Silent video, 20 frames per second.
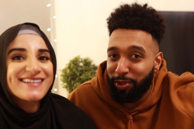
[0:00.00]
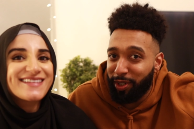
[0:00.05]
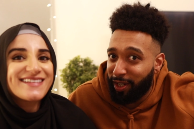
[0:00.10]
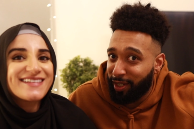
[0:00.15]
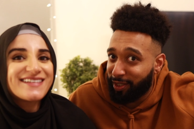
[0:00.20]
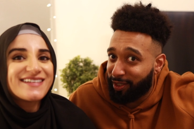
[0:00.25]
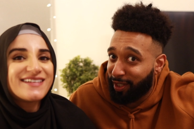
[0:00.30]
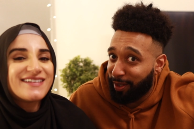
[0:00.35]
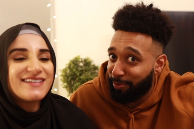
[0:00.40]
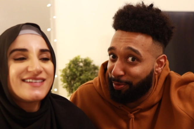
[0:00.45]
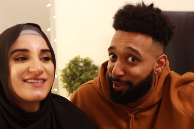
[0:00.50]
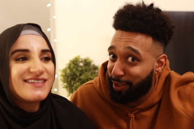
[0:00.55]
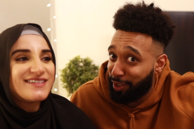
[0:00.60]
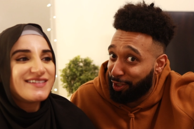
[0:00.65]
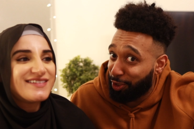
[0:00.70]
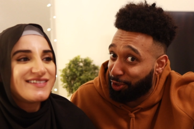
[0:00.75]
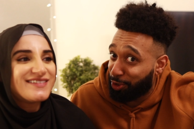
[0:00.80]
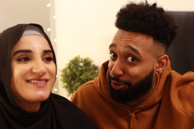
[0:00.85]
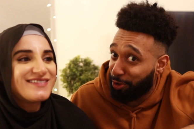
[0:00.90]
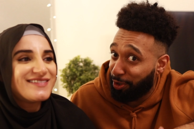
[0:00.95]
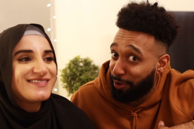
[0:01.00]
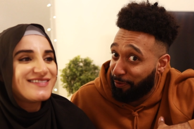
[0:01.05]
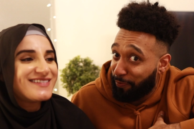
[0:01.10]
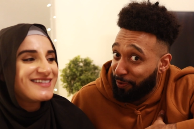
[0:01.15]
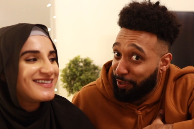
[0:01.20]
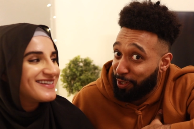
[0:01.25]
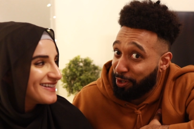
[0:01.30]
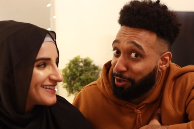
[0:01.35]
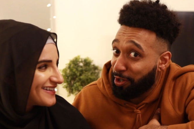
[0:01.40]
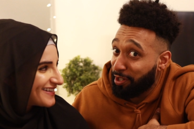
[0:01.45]
Speaker 1: last time I did a solo
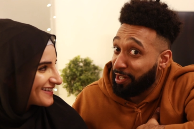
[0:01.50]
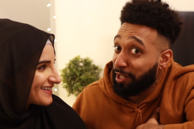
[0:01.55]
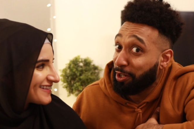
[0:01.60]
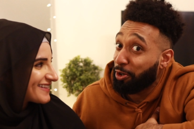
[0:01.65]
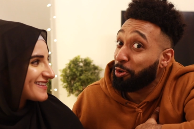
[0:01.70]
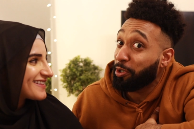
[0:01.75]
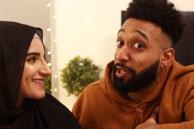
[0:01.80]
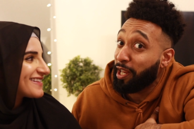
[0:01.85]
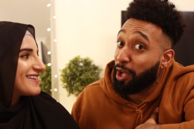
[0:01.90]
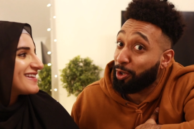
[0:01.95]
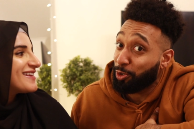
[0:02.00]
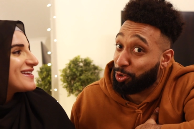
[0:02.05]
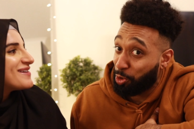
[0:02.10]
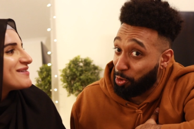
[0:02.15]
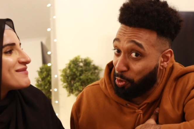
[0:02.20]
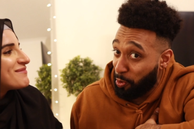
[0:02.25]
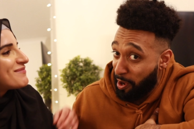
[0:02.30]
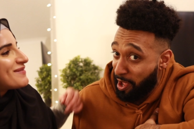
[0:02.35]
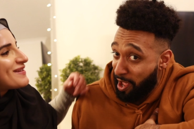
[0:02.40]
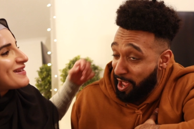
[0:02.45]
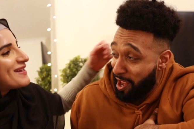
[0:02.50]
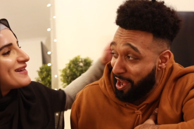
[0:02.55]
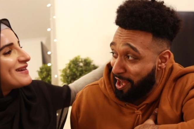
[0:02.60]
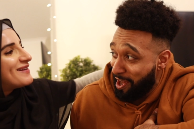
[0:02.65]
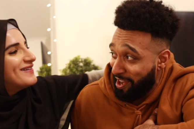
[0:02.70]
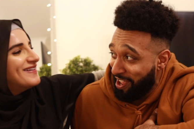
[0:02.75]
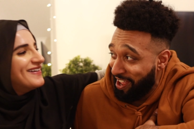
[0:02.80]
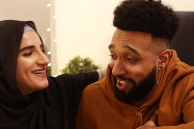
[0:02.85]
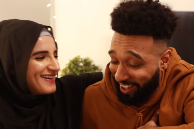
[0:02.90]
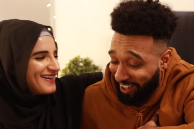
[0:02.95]
video, it didn't go down too well.